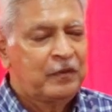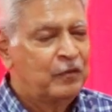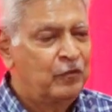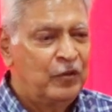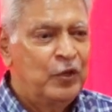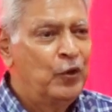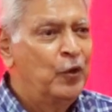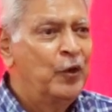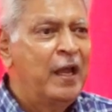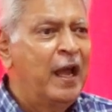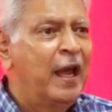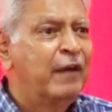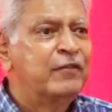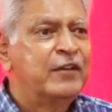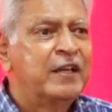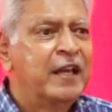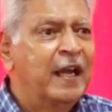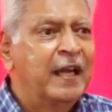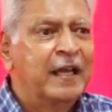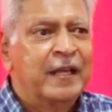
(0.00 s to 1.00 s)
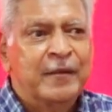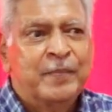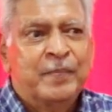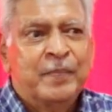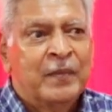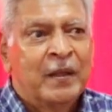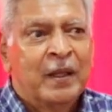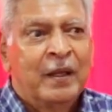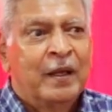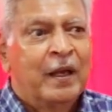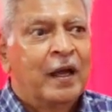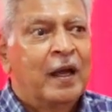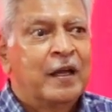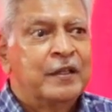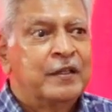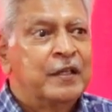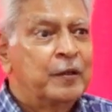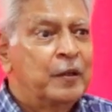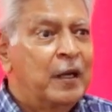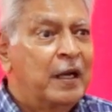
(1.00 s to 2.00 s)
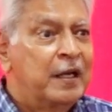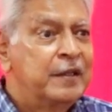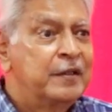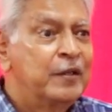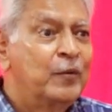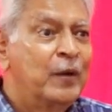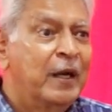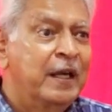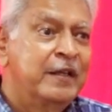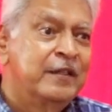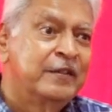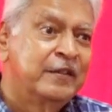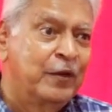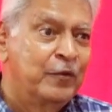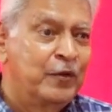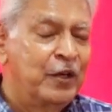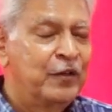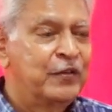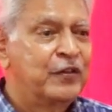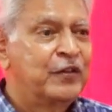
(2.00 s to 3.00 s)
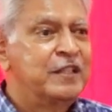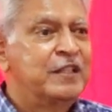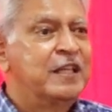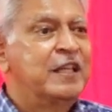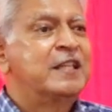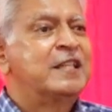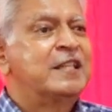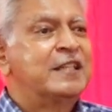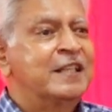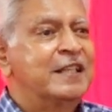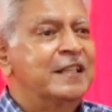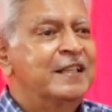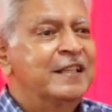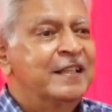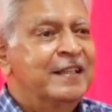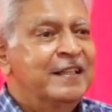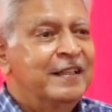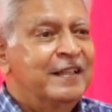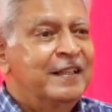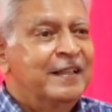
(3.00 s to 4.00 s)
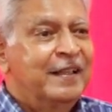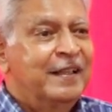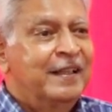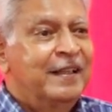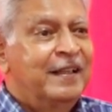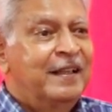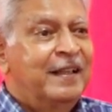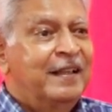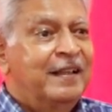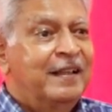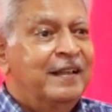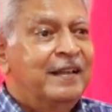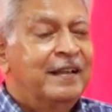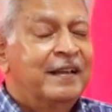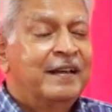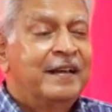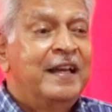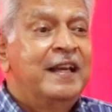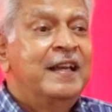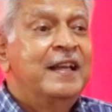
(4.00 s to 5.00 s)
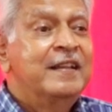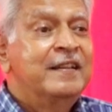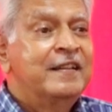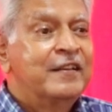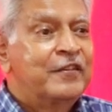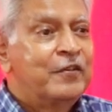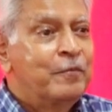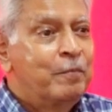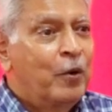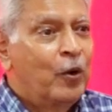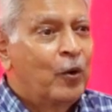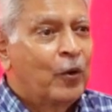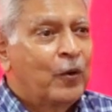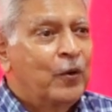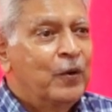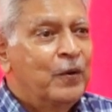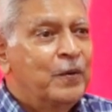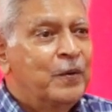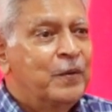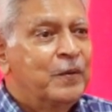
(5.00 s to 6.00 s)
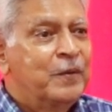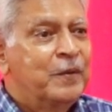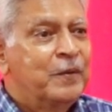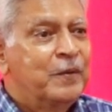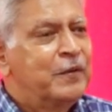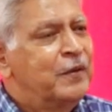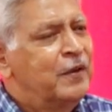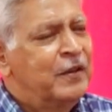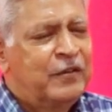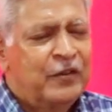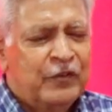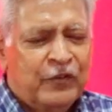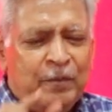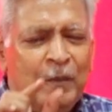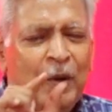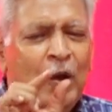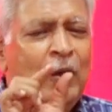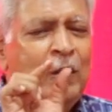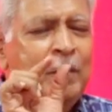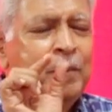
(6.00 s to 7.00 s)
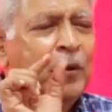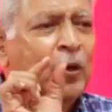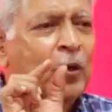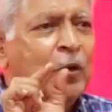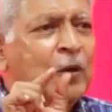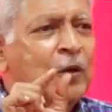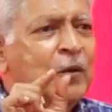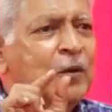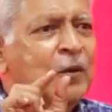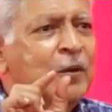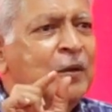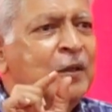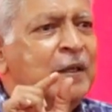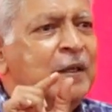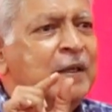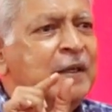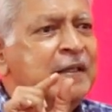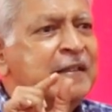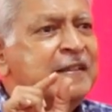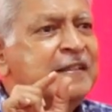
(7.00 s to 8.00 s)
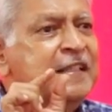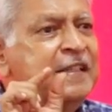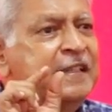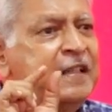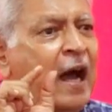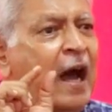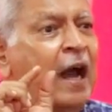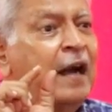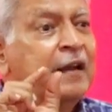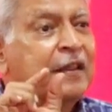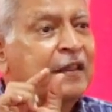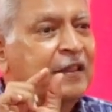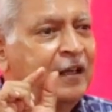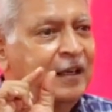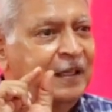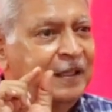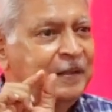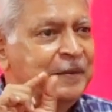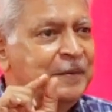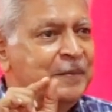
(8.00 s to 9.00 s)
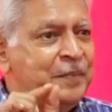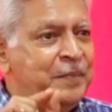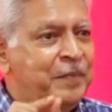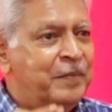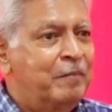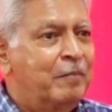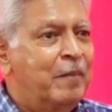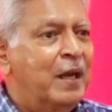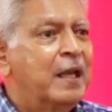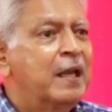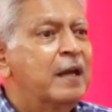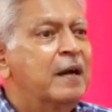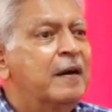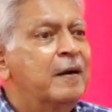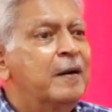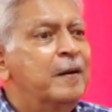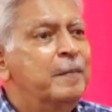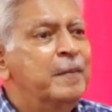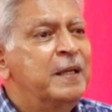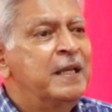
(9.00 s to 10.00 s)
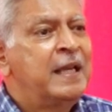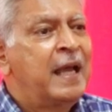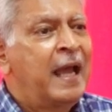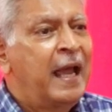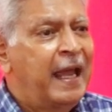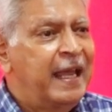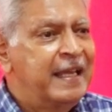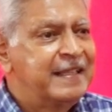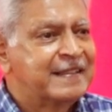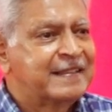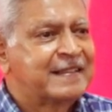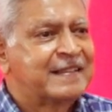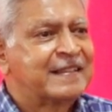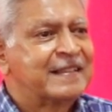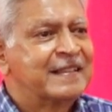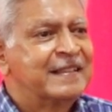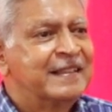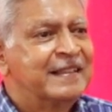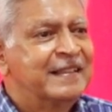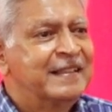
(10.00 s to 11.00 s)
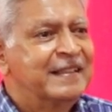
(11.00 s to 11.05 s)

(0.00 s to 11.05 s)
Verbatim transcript: We don't have time, otherwise, I would have suggested reading this book. It's a small book, Siddhartha by Hermann Hesse.